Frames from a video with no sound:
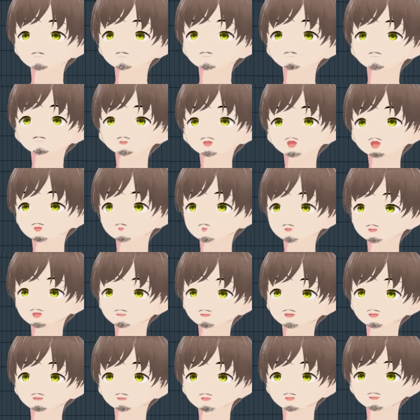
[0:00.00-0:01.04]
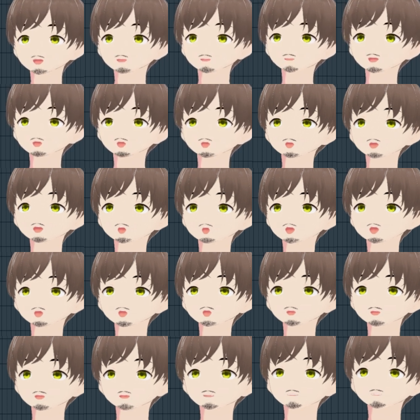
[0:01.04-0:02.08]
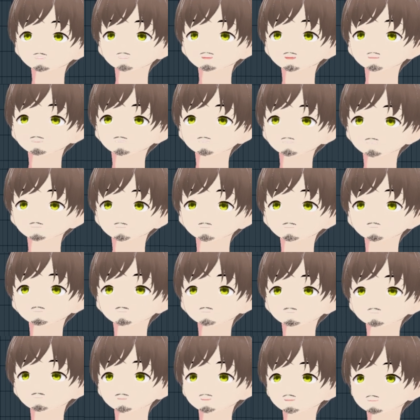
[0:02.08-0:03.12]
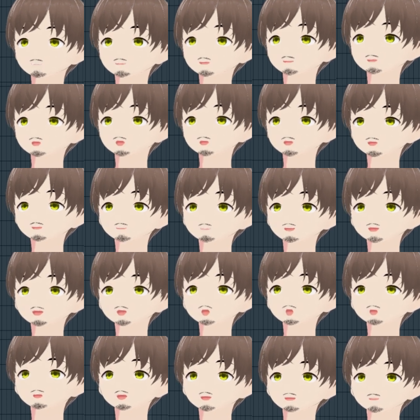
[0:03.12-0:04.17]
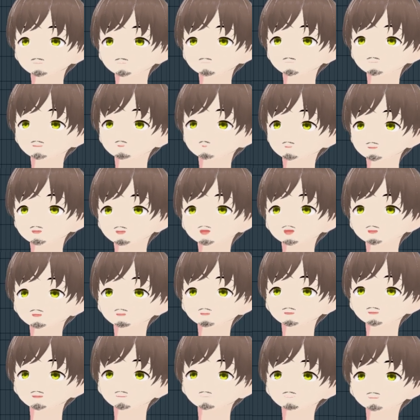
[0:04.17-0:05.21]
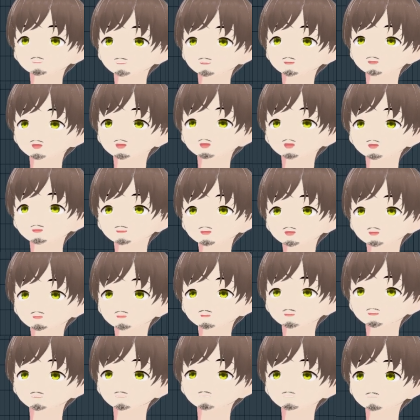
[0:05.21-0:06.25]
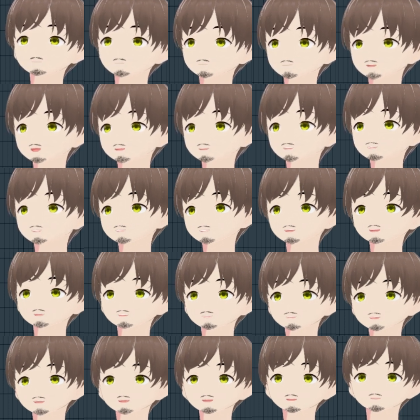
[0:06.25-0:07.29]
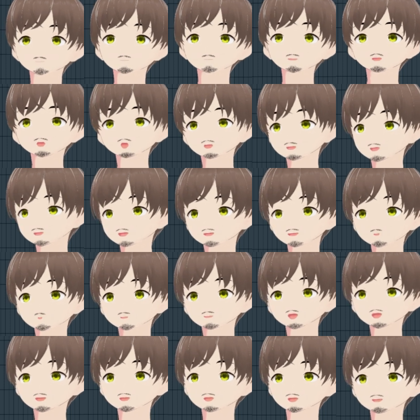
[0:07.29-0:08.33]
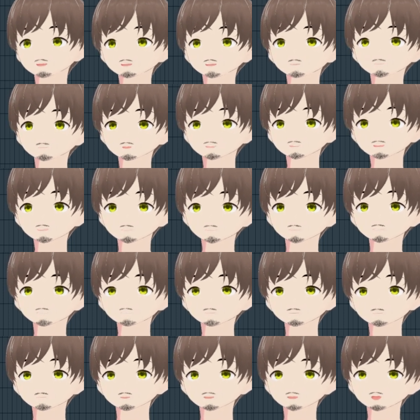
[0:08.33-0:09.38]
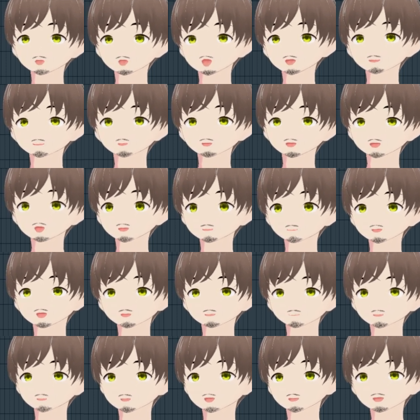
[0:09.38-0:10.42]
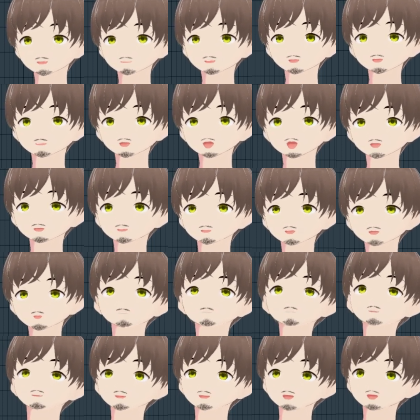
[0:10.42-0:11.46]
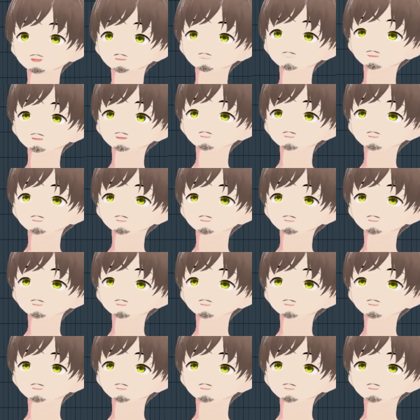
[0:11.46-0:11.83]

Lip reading: Might as well just get rid of them. Go to presets. There's this preset called 20 hertz, 18 kilohertz. Just add that. You don't need to do nothing. That's pretty much it. Cuts those frequencies off for you. Next,